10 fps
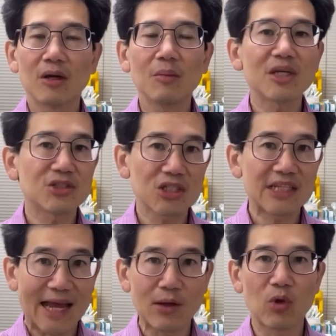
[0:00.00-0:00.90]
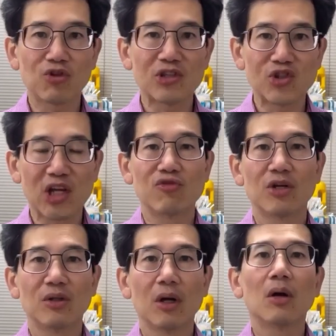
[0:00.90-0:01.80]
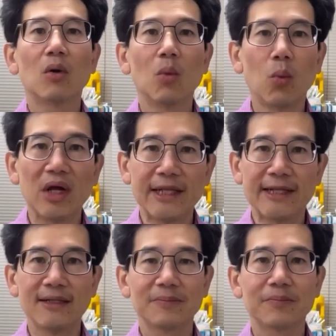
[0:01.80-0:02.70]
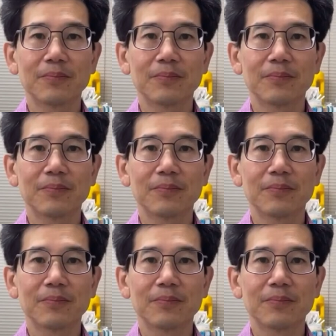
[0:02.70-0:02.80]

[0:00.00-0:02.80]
but just language in general. Wen.